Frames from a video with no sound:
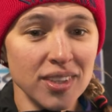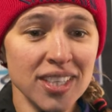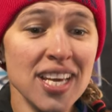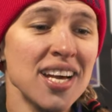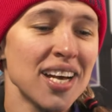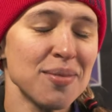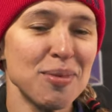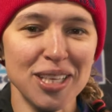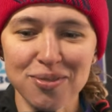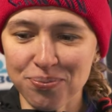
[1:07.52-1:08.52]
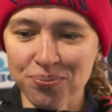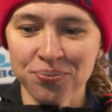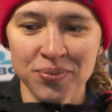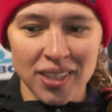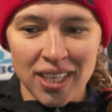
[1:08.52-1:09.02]
Yeah, I mean,
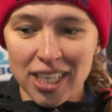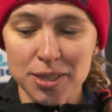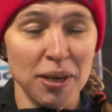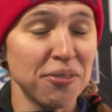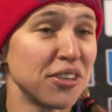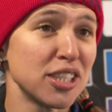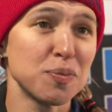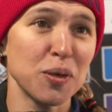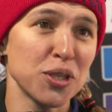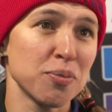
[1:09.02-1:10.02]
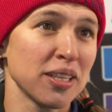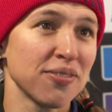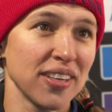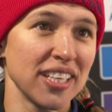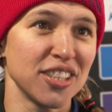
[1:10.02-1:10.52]
it's my first podium at
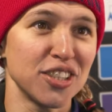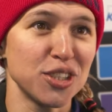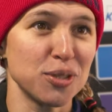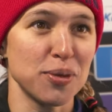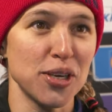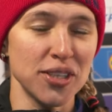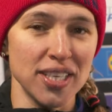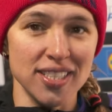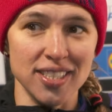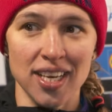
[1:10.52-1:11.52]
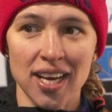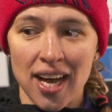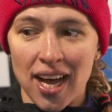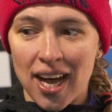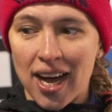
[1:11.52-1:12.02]
Flanders, to be honest.
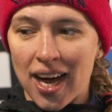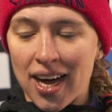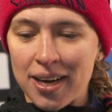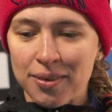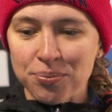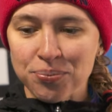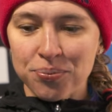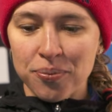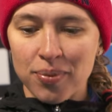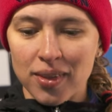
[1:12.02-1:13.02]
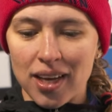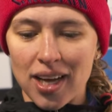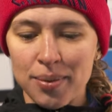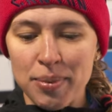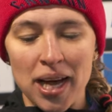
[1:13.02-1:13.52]
I'm
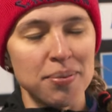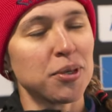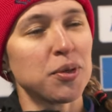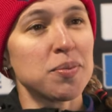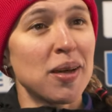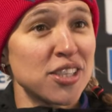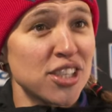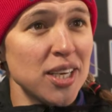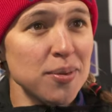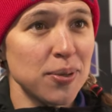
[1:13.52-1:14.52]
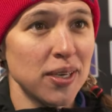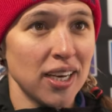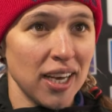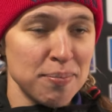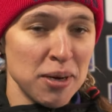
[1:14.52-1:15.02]
happy with my shape.
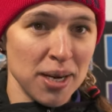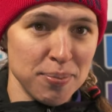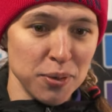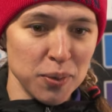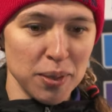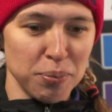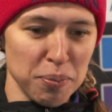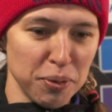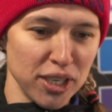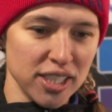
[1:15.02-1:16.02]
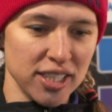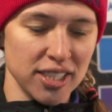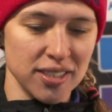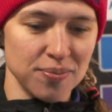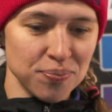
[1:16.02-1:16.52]
I'm happy with the
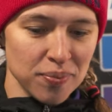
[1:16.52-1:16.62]
preparation